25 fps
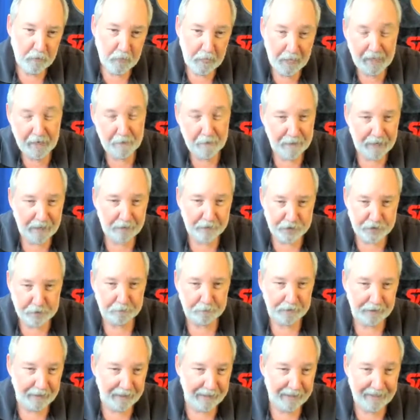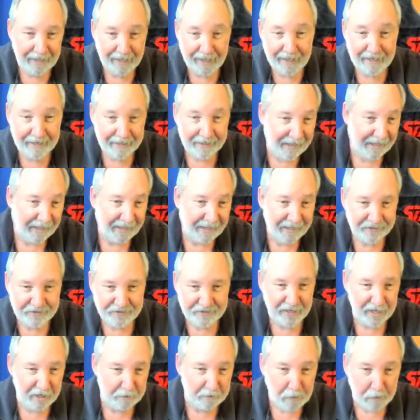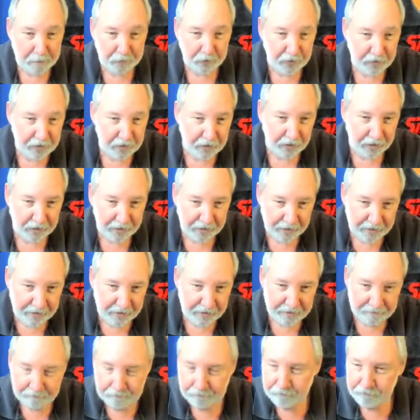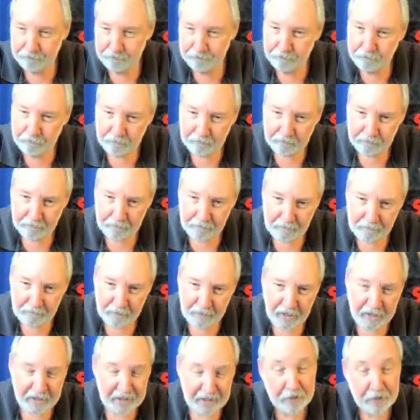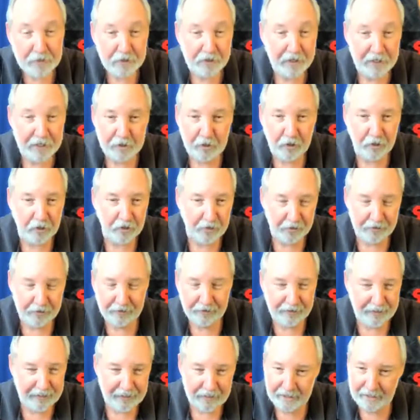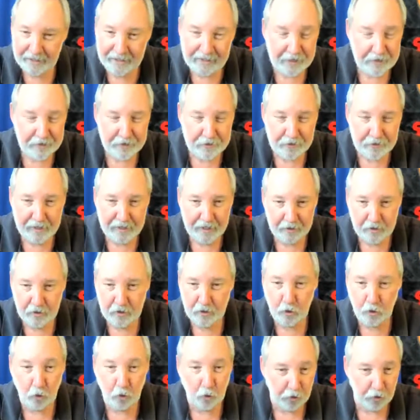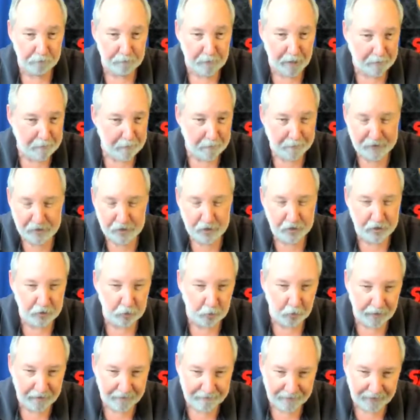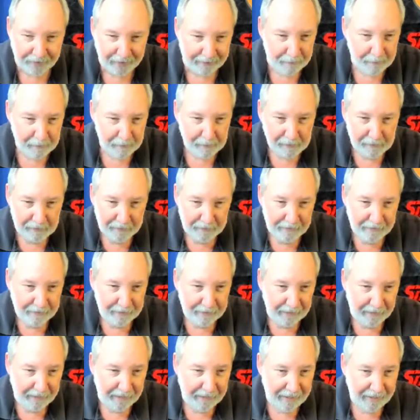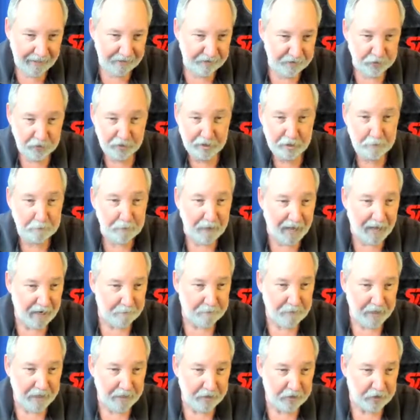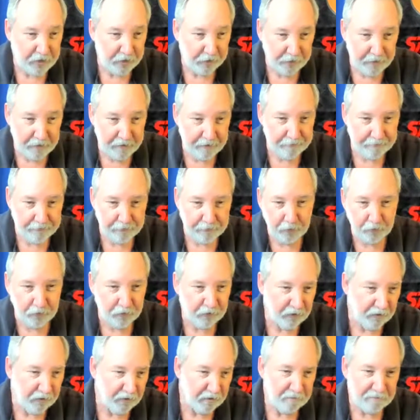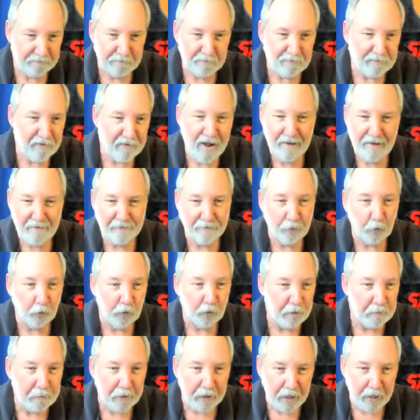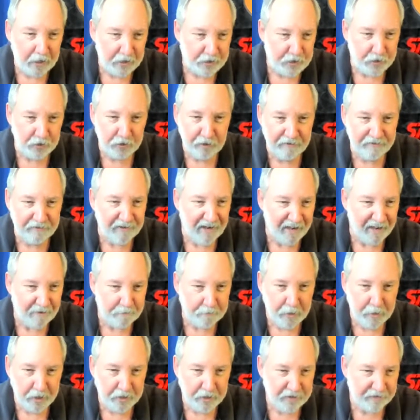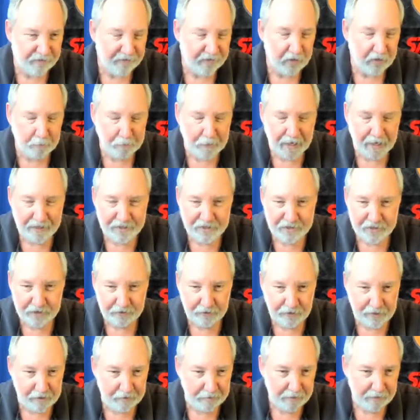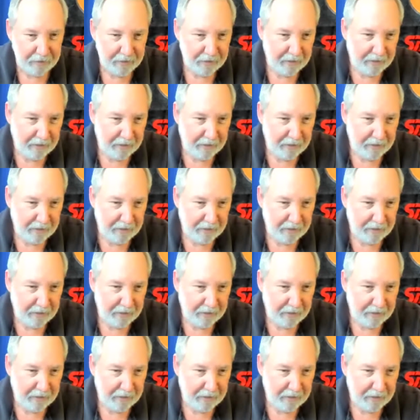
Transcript: and a power supply and a case and a memory card, an Ethernet card or a, an Ethernet cord, maybe, but you can do Wi Fi and so on the bottom end, you're in for 40 bucks, 35 bucks if you go Pi Zero,